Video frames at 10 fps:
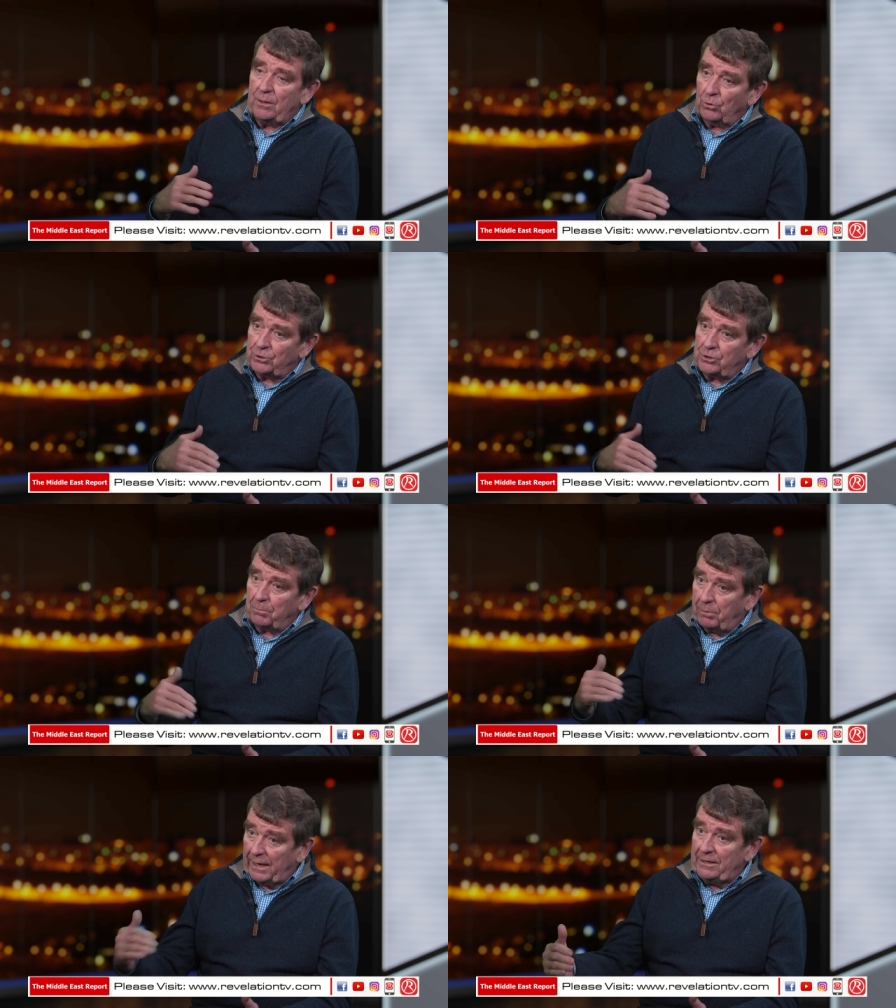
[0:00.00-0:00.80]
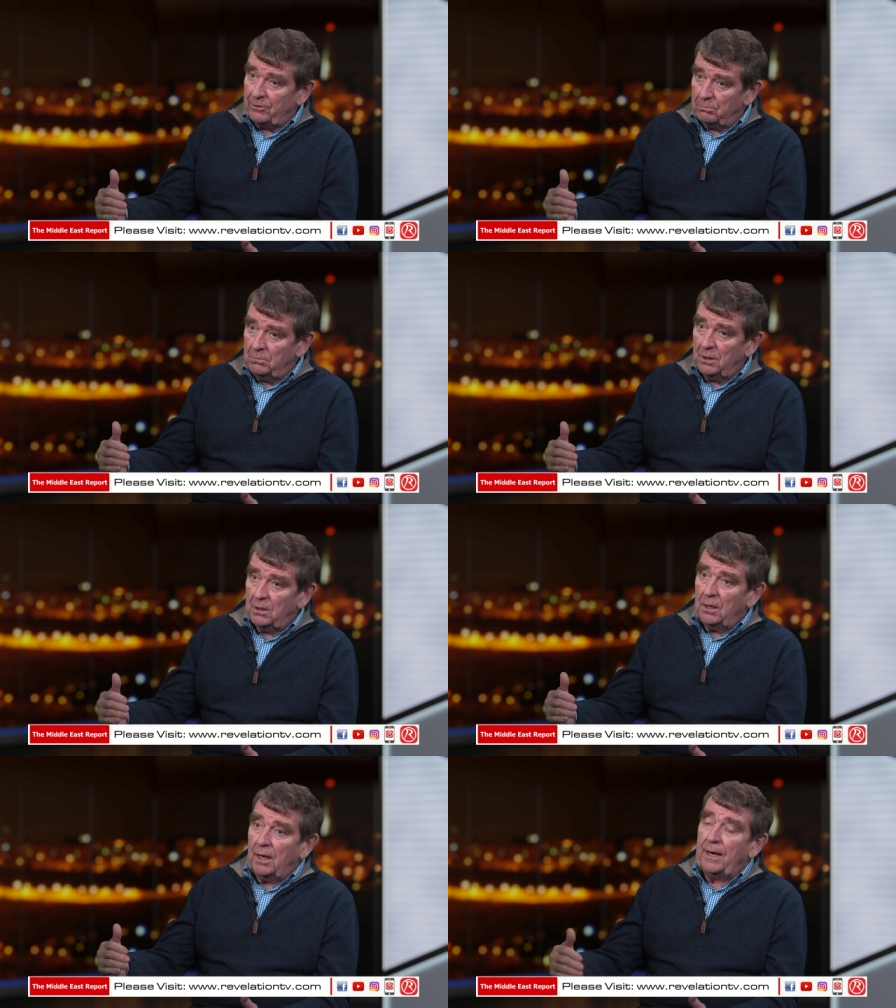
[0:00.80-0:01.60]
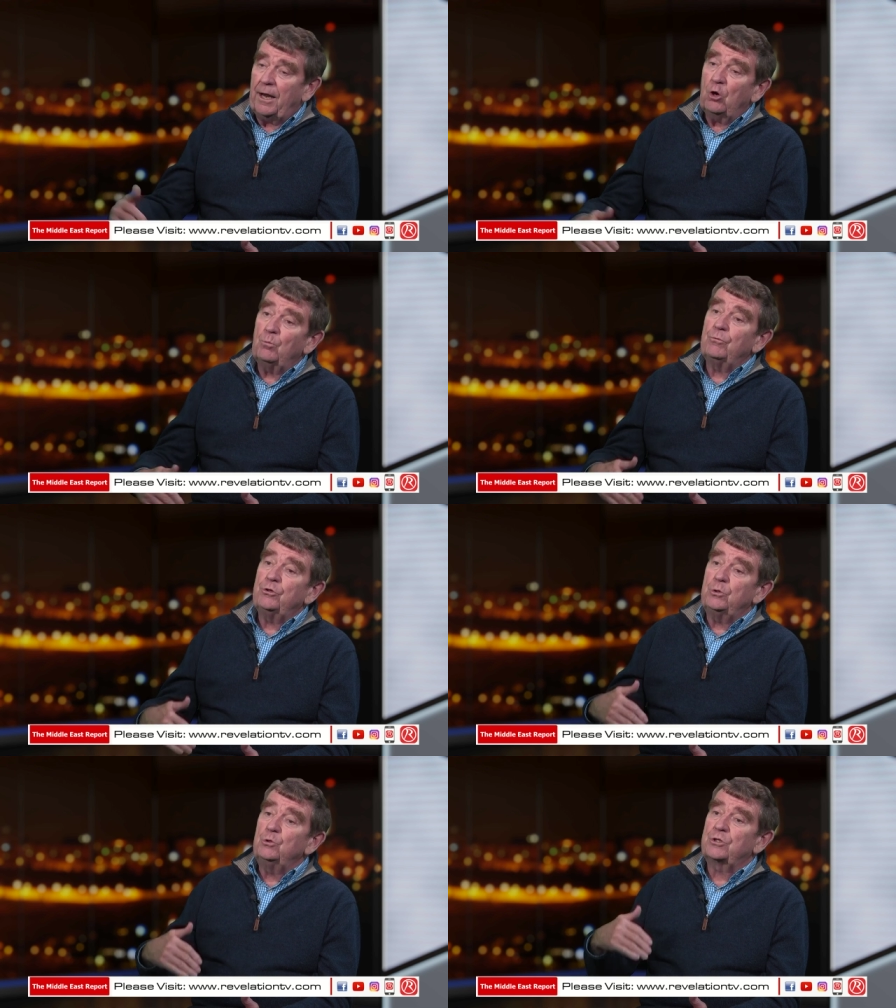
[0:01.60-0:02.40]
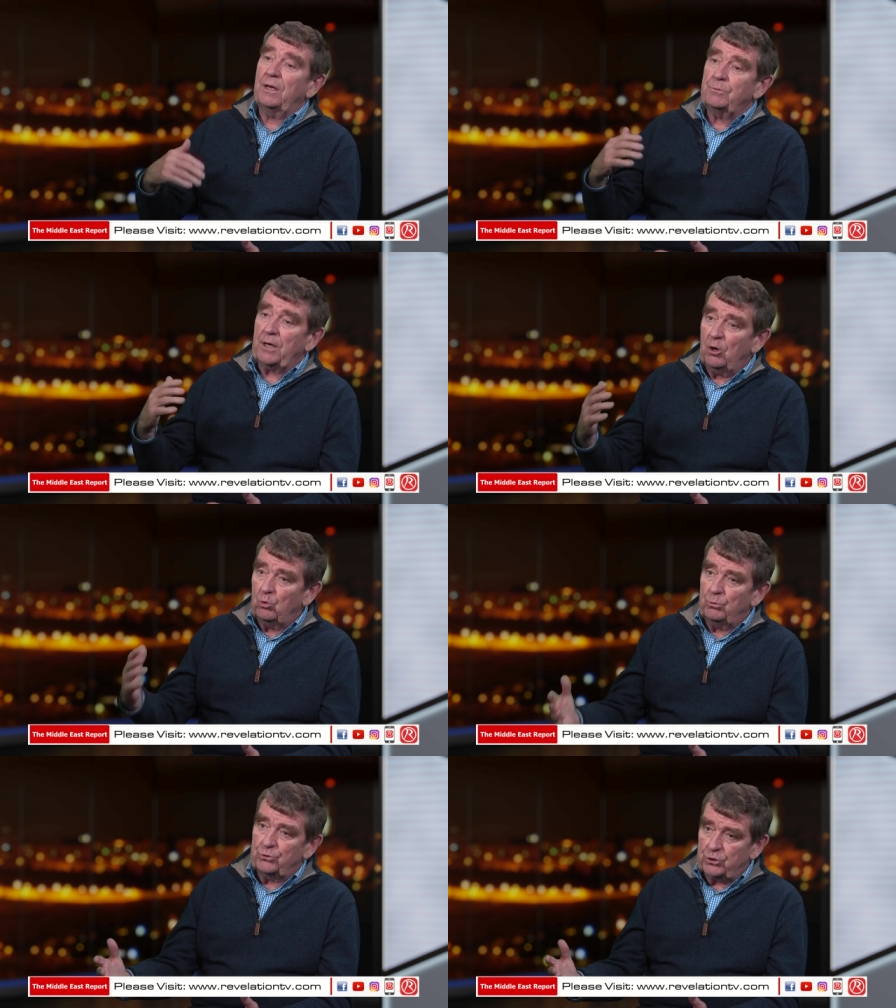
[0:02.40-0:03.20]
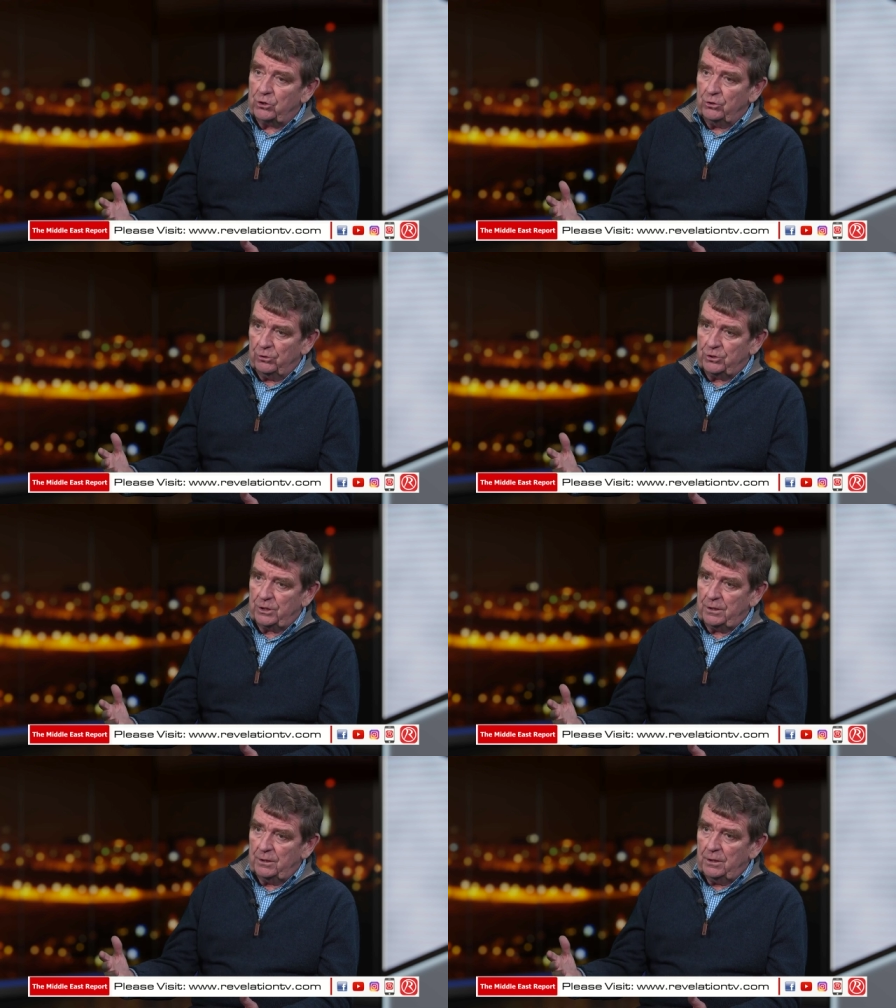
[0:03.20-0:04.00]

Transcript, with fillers: he wanted to pay them and help use them to help with security.